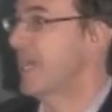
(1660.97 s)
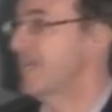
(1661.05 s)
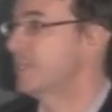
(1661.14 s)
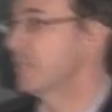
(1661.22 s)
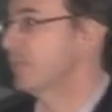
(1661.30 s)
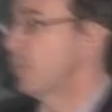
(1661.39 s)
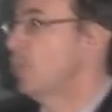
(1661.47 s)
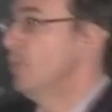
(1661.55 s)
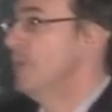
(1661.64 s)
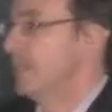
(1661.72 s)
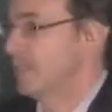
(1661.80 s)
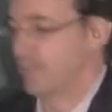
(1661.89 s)
So there is the
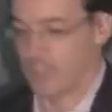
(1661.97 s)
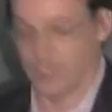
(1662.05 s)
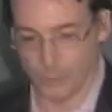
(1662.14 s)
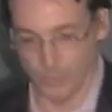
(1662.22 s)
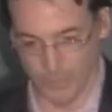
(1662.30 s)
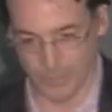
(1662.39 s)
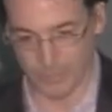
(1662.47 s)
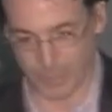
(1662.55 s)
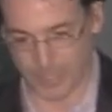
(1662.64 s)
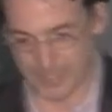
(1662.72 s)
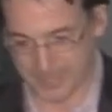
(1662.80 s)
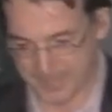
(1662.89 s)
science of cuteness
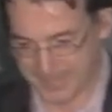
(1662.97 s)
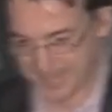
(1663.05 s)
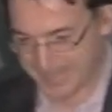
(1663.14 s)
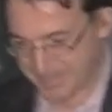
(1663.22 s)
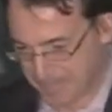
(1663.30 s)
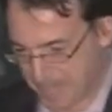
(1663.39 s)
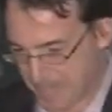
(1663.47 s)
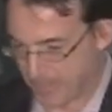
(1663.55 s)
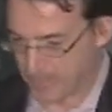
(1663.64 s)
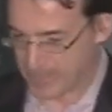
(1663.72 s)
of cartoons, right?